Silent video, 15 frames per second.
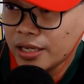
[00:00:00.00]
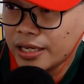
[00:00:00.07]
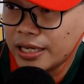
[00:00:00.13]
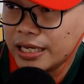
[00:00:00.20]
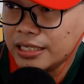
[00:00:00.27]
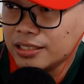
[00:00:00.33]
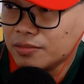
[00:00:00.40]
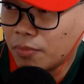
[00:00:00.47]

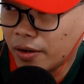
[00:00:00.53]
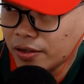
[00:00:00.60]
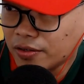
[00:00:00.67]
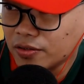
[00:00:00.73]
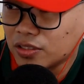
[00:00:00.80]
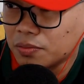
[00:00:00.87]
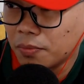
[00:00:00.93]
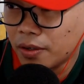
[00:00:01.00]
And
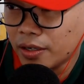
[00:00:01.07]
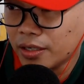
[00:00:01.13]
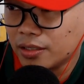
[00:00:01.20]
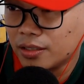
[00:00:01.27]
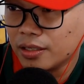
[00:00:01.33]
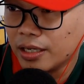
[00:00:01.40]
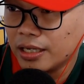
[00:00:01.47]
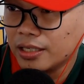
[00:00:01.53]
Marcus Smart
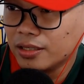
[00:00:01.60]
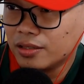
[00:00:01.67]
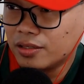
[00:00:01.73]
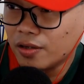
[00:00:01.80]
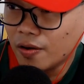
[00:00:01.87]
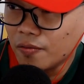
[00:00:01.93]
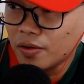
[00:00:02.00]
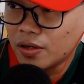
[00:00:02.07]
and
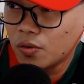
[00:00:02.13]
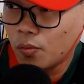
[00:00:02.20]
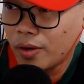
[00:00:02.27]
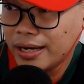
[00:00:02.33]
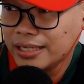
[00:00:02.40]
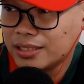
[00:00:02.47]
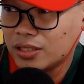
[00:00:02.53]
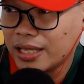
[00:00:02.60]
Derrick
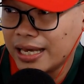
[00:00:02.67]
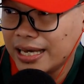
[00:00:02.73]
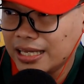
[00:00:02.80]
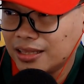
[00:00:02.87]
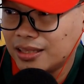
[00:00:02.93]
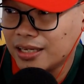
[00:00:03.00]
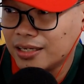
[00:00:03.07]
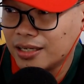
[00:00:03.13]
White,
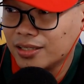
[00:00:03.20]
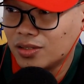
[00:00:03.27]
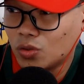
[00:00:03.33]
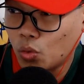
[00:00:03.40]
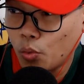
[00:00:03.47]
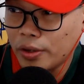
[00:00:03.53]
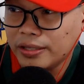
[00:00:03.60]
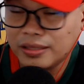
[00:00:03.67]
18 and
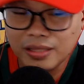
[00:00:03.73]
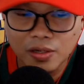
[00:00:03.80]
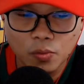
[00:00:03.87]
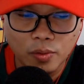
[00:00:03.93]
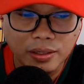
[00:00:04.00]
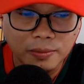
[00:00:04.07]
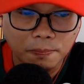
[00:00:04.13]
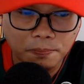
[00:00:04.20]

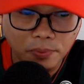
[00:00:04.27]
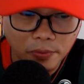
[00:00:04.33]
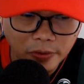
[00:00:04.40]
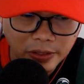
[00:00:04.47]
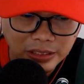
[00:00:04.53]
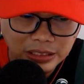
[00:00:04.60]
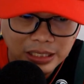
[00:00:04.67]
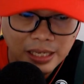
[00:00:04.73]
21
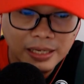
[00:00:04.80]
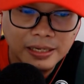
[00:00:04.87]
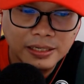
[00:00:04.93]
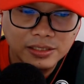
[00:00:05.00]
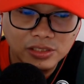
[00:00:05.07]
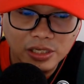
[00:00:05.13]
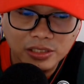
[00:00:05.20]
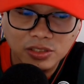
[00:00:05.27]
points.
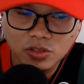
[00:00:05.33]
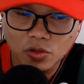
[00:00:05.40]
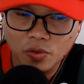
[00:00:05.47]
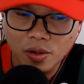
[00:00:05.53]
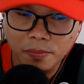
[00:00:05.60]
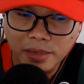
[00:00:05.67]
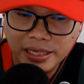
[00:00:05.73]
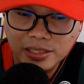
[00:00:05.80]
Just to
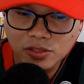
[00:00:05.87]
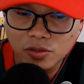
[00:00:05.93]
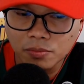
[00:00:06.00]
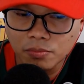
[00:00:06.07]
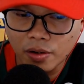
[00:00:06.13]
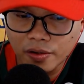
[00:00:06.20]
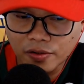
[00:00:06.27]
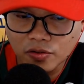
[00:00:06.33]
remind you,
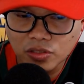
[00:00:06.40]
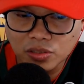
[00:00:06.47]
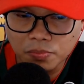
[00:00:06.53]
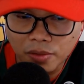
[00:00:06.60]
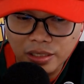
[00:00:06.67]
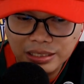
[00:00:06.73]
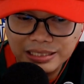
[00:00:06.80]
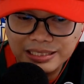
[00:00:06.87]
Marcus
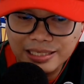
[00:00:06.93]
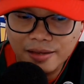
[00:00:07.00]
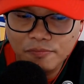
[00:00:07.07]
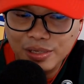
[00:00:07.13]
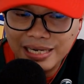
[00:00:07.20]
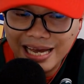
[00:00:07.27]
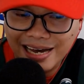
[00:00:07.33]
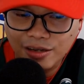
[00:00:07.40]
Smart,
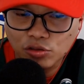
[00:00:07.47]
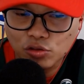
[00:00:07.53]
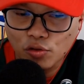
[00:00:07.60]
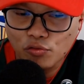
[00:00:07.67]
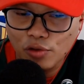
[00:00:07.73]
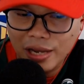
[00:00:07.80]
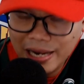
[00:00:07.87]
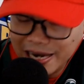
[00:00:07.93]
7 out
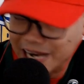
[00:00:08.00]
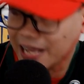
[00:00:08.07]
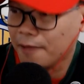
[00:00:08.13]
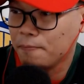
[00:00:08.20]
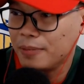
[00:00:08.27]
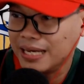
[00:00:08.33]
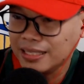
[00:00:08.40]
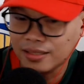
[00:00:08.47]
of
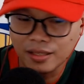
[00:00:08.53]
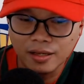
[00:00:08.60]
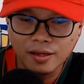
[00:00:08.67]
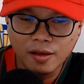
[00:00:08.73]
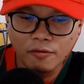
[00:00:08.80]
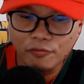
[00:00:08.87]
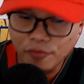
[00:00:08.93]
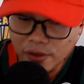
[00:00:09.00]
11.
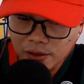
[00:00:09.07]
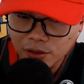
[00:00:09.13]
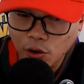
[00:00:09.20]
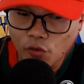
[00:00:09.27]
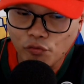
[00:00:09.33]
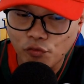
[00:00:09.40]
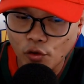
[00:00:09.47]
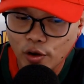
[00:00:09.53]
Field
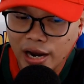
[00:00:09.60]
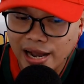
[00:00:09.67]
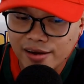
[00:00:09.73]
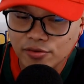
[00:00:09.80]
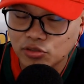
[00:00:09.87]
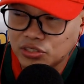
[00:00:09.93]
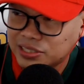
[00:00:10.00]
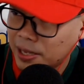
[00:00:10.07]
goal, 4 out
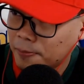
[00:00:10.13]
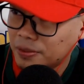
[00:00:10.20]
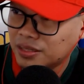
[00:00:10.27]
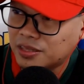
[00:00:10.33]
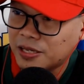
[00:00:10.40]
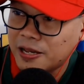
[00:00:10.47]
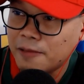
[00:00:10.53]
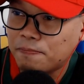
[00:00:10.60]
of
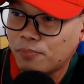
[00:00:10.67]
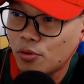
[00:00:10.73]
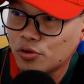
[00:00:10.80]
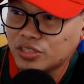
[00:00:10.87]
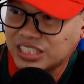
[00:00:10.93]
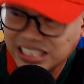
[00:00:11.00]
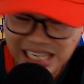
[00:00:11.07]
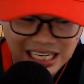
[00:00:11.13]
7,
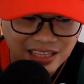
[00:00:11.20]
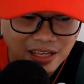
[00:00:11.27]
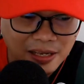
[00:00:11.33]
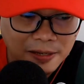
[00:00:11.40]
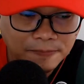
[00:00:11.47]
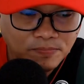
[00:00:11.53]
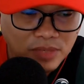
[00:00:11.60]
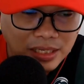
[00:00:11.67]
3-point shot.
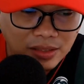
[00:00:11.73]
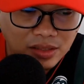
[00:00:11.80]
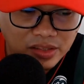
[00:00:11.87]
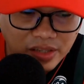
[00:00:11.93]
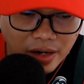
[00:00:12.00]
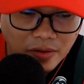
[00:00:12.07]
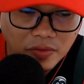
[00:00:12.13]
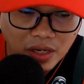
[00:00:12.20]
And
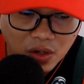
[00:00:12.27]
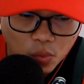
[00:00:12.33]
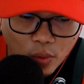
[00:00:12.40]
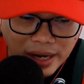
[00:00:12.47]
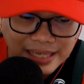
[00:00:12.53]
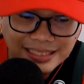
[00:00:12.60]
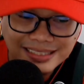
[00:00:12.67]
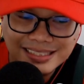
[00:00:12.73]
Derrick
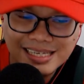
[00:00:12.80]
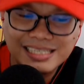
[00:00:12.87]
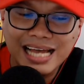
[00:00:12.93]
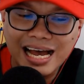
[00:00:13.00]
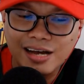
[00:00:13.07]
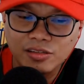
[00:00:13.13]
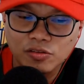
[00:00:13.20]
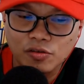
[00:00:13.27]
White, 6
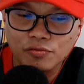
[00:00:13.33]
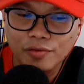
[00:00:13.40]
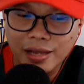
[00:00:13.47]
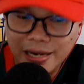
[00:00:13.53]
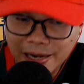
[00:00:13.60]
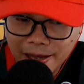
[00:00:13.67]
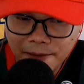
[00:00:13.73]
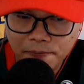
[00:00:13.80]
out of
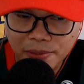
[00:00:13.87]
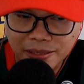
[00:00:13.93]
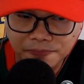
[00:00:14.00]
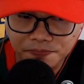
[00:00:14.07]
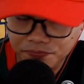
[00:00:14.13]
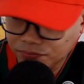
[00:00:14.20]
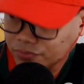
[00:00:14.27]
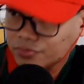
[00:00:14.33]

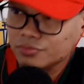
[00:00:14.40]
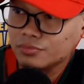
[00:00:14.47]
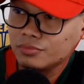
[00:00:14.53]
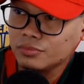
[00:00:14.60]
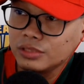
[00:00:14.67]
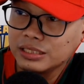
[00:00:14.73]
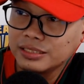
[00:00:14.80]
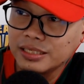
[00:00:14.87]
11.
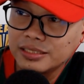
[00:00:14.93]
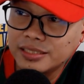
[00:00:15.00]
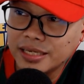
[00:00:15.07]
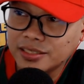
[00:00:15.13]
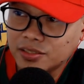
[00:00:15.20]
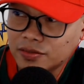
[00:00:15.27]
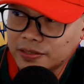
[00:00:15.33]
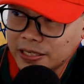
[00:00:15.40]
Si
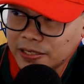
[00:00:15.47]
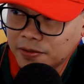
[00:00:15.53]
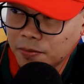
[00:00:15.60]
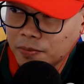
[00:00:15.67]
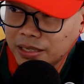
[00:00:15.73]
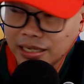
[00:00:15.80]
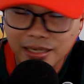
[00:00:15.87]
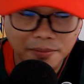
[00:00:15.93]
Jason
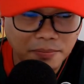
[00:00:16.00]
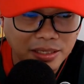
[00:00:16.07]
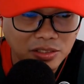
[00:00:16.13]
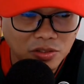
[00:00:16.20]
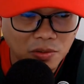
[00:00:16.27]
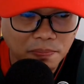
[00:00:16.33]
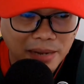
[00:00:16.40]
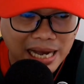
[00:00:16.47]
Tatum lang ang
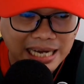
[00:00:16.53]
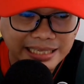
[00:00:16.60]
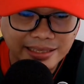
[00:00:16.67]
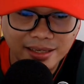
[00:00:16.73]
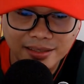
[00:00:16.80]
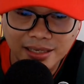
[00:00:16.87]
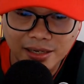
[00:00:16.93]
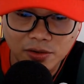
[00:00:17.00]
medyo pangit
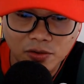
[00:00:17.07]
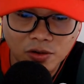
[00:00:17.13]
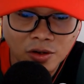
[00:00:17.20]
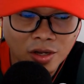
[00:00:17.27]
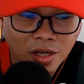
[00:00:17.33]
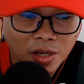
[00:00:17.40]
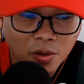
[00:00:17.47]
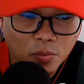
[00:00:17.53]
ang laro
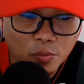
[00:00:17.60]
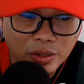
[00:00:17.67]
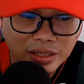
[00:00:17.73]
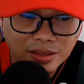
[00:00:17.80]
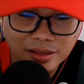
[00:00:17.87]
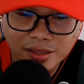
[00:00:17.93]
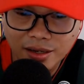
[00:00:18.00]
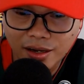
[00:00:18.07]

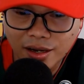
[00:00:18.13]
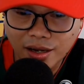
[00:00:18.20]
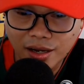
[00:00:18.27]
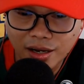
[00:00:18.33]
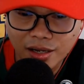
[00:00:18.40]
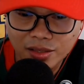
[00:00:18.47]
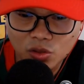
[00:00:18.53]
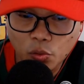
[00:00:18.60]
with
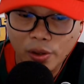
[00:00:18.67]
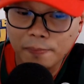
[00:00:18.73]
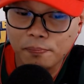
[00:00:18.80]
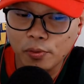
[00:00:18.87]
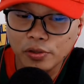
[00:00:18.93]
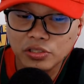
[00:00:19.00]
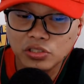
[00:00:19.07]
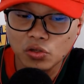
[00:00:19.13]
12
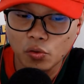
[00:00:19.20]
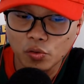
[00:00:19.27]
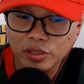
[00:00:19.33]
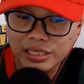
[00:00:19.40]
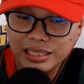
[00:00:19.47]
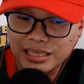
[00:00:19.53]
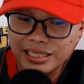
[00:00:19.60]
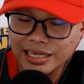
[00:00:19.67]
points,
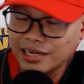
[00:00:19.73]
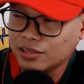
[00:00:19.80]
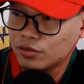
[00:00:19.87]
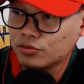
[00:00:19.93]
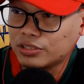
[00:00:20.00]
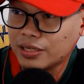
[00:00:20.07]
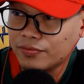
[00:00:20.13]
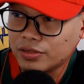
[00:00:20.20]
only 3 out
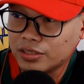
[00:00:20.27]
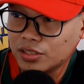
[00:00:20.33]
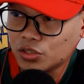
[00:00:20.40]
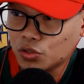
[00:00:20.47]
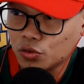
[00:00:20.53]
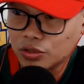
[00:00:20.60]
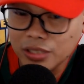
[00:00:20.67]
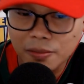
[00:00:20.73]
of 17
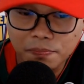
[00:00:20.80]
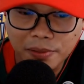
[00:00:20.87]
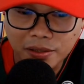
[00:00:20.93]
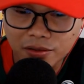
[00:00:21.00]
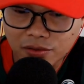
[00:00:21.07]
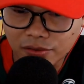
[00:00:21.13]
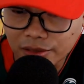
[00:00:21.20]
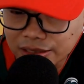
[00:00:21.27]
shooting.
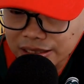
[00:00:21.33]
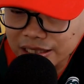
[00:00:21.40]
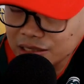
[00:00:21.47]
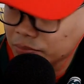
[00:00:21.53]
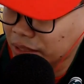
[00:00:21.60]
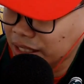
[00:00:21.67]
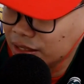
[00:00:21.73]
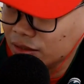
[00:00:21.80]
Pero yung assist,
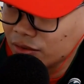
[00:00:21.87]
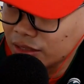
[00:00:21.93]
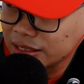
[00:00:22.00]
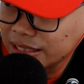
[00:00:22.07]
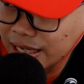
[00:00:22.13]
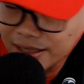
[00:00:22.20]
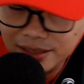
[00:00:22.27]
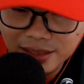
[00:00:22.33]
man, look at
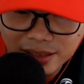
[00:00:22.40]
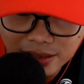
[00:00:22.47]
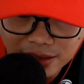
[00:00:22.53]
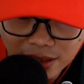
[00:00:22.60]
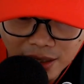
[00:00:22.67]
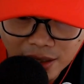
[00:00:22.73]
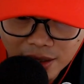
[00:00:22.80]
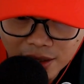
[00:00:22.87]
the
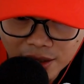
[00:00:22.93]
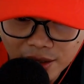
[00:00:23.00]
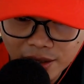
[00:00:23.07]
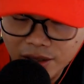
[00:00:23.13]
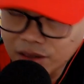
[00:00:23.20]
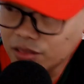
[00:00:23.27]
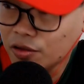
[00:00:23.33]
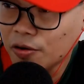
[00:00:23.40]
assist.
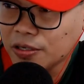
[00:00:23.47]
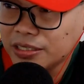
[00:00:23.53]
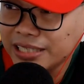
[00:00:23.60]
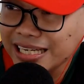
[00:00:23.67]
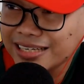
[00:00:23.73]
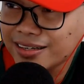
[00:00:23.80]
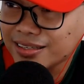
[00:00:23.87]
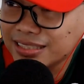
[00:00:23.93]

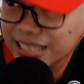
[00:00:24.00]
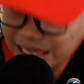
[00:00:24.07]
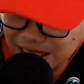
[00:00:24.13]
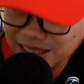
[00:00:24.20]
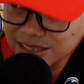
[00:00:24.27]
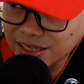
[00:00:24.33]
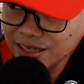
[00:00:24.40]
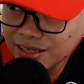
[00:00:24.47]
13
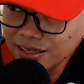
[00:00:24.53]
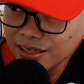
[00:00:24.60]
assists.